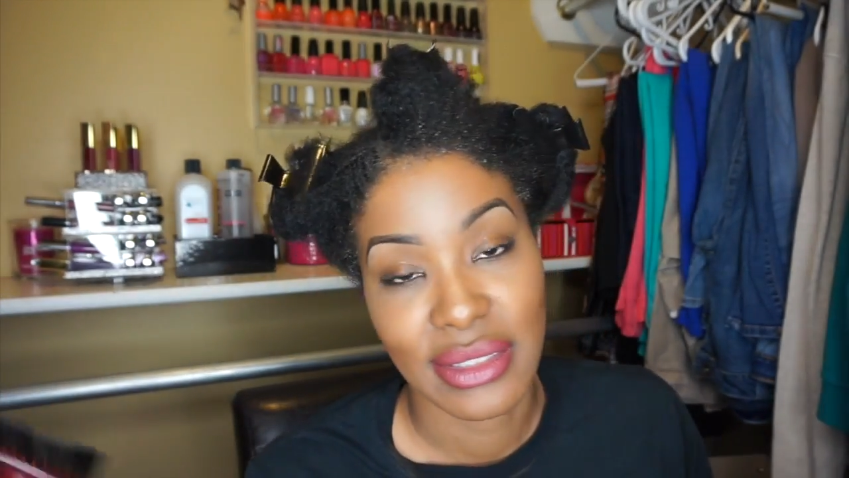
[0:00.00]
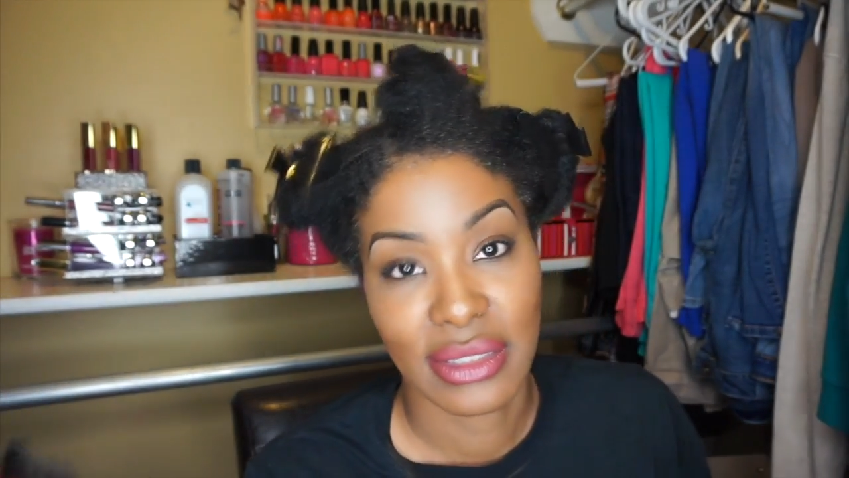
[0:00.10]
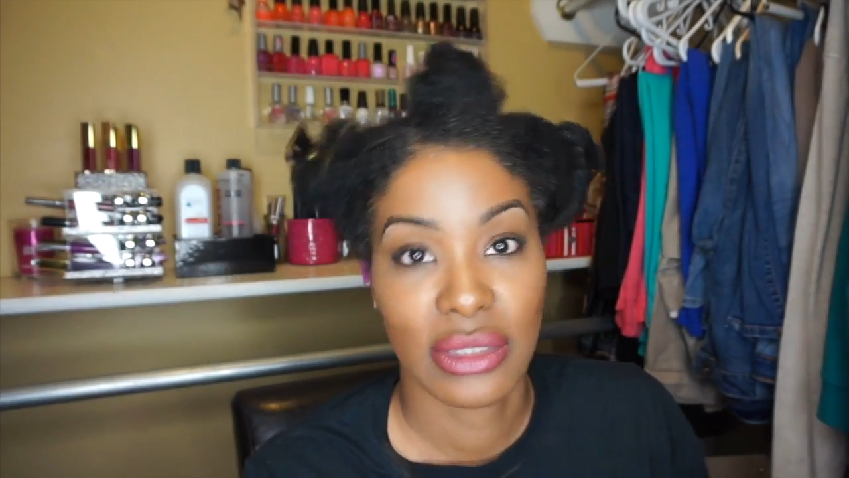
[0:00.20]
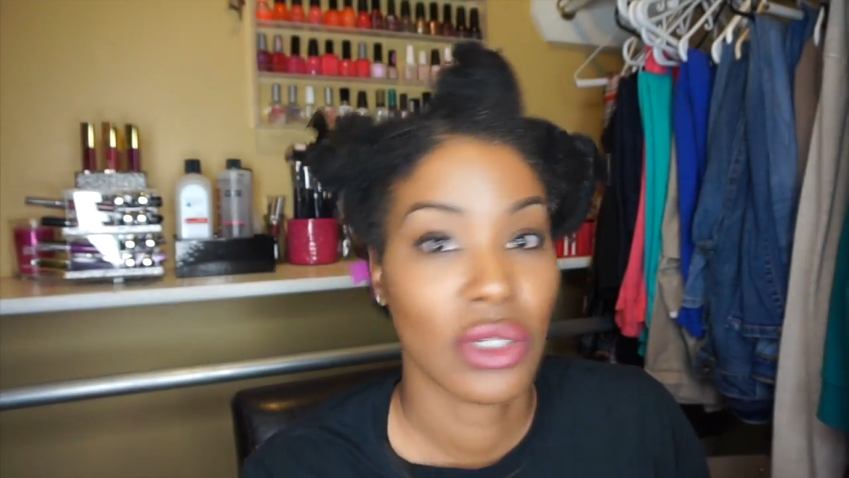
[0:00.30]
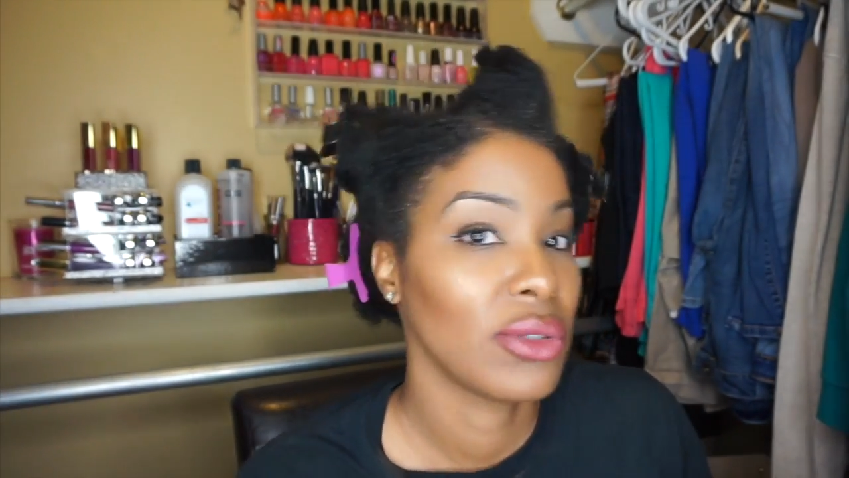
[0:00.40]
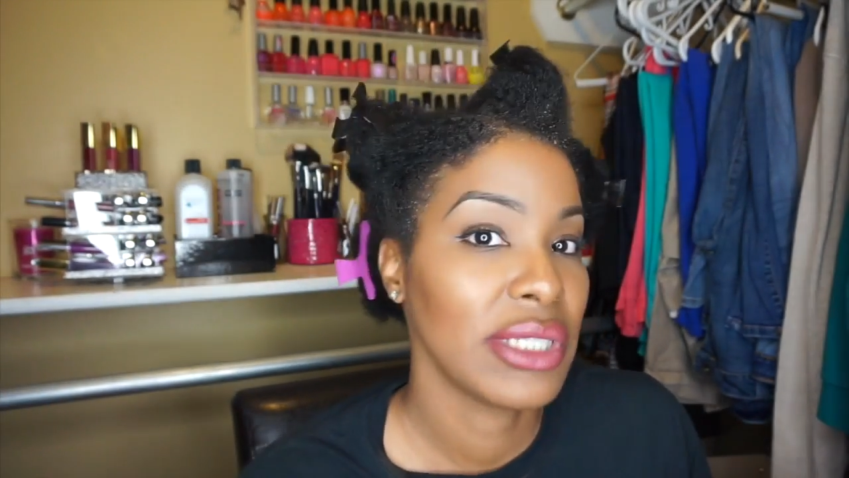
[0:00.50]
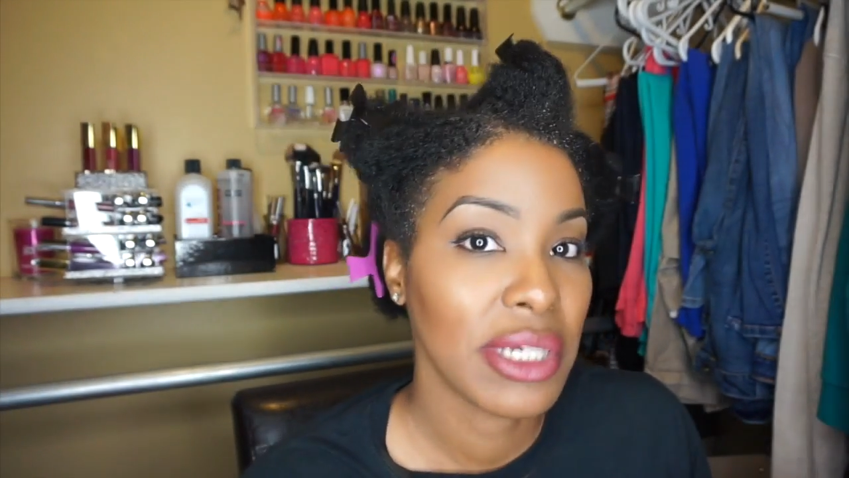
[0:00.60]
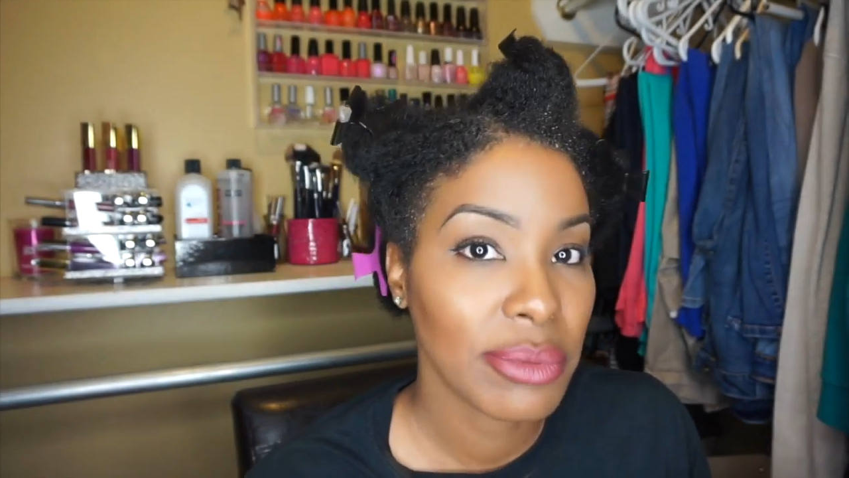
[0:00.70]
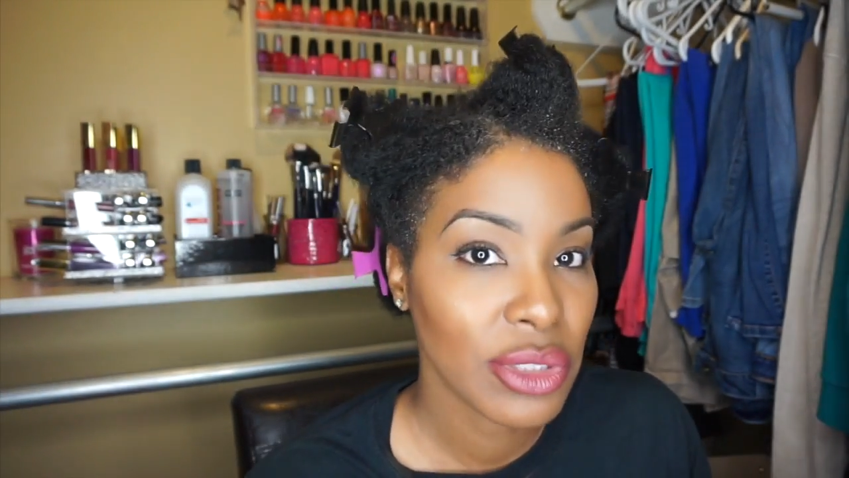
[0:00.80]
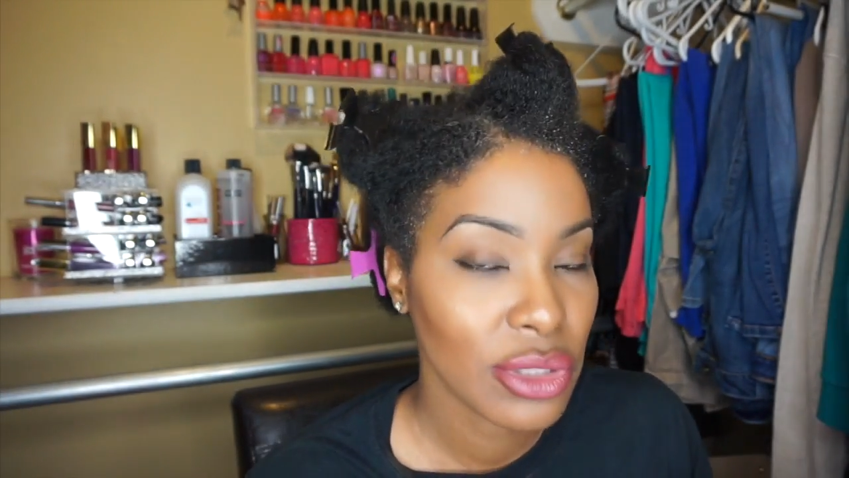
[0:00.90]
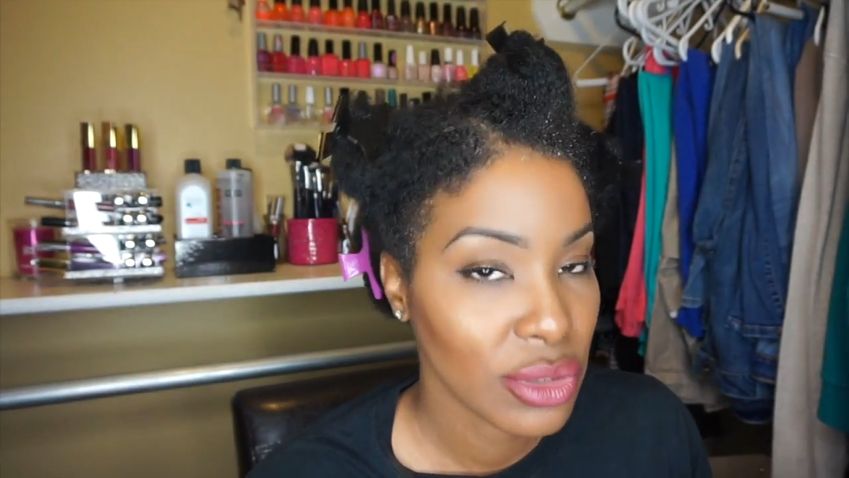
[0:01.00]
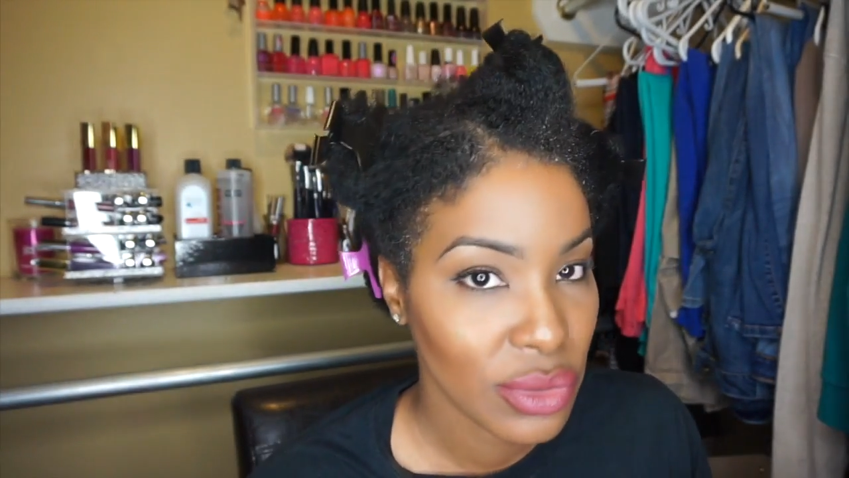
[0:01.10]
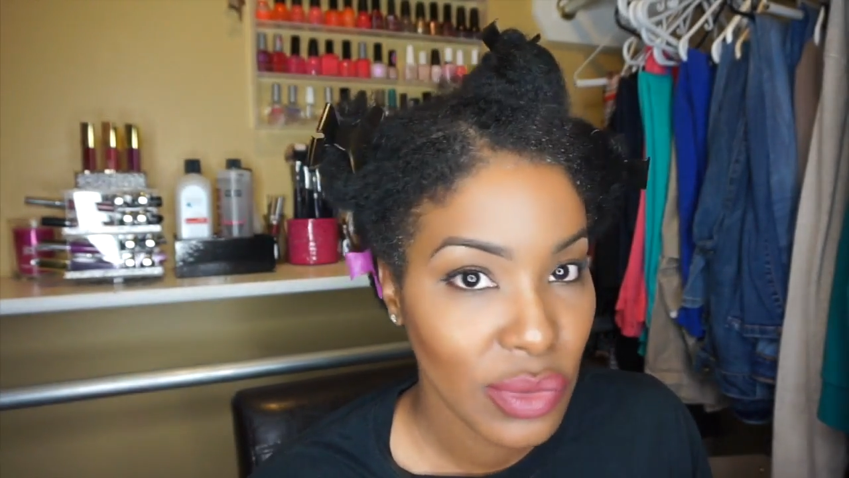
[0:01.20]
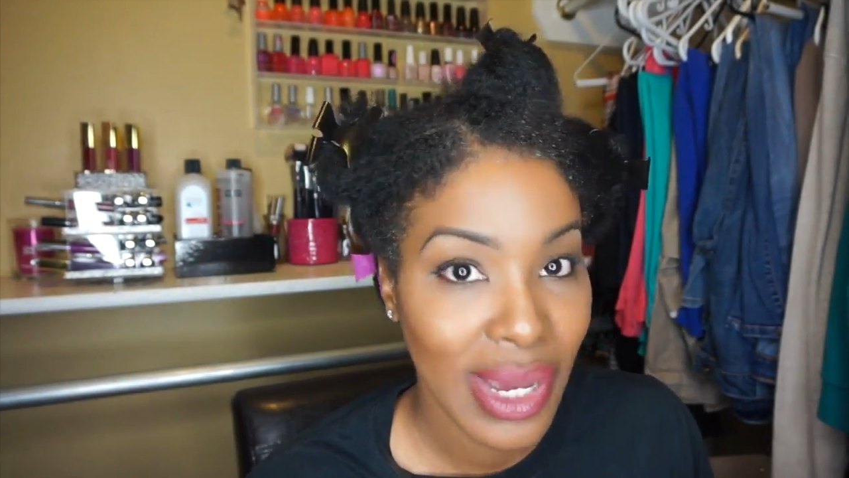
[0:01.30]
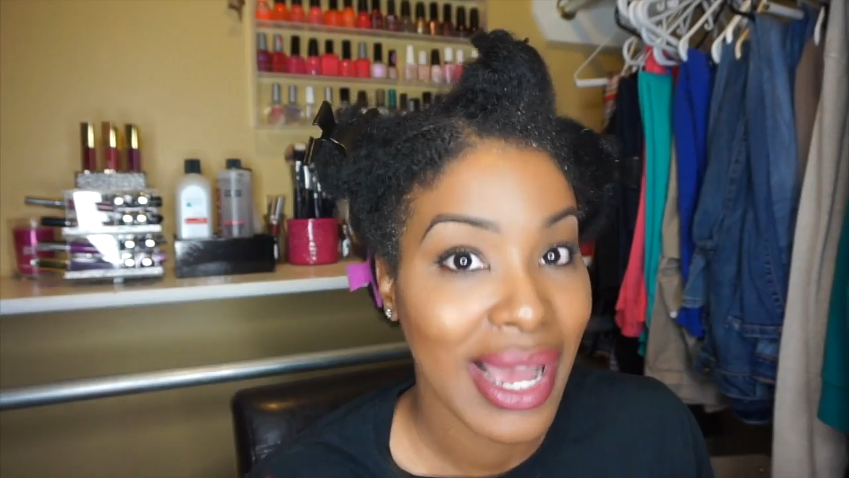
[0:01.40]
It's totally up to
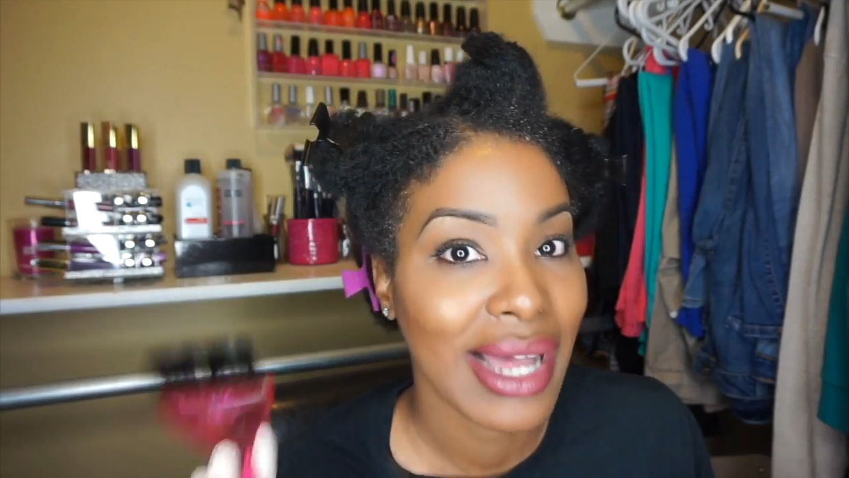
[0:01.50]
you.